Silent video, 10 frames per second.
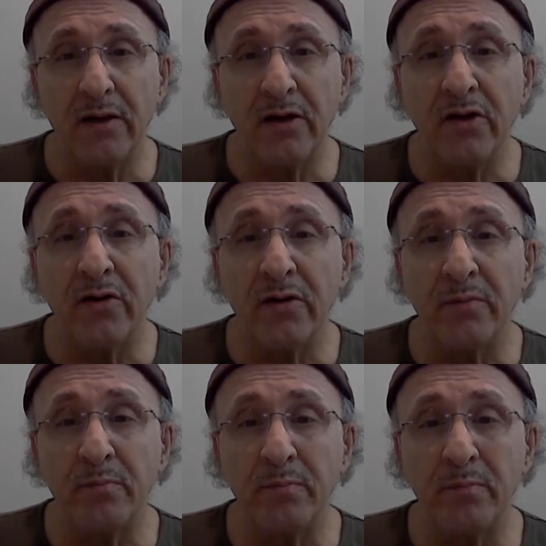Hear
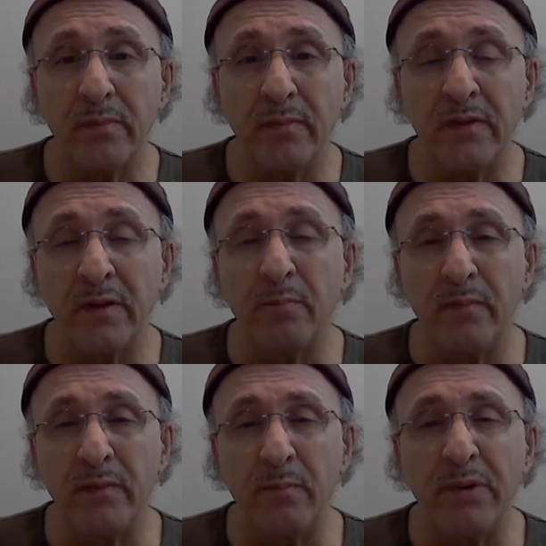the
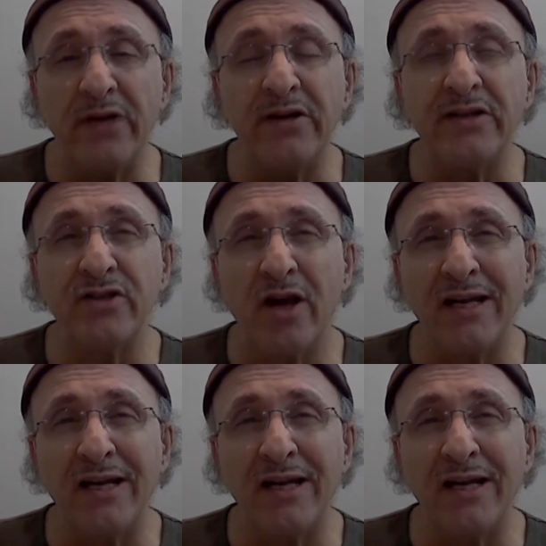bitterness I